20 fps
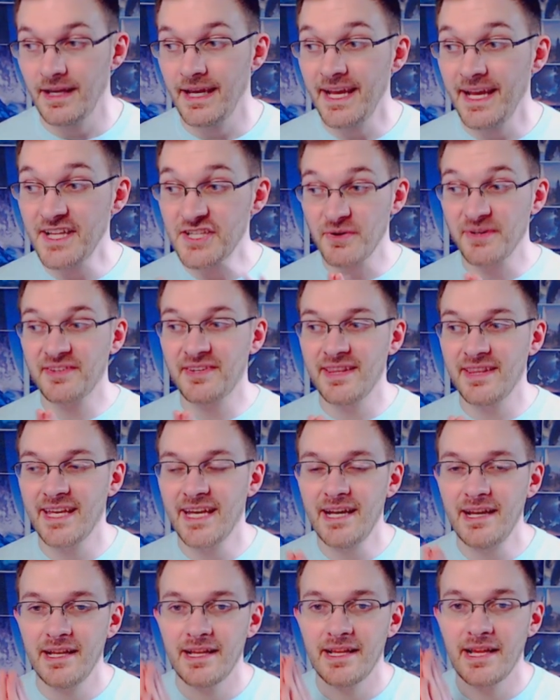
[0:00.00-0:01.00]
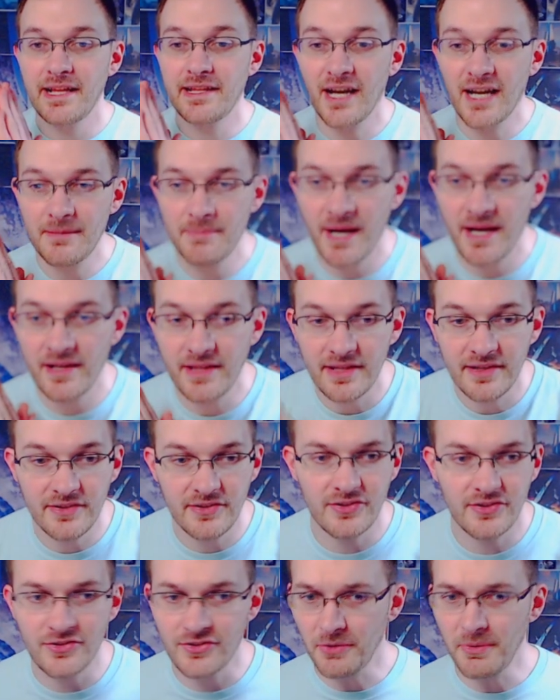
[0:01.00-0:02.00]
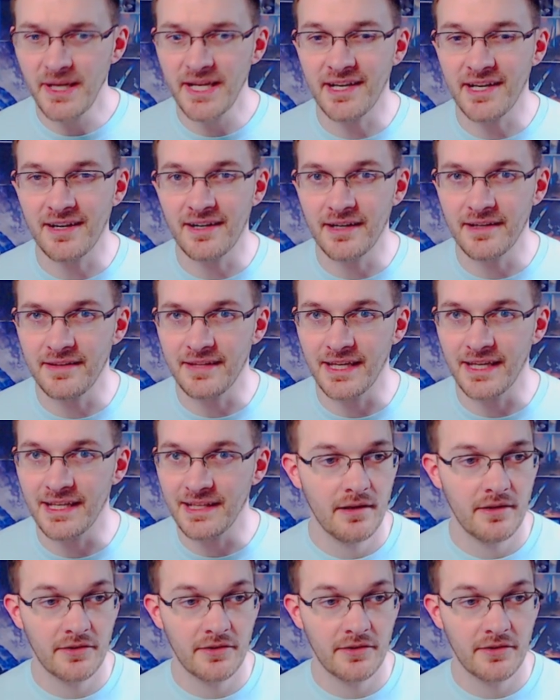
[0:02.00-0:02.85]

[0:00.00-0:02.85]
Interesting thing, they talk about story content.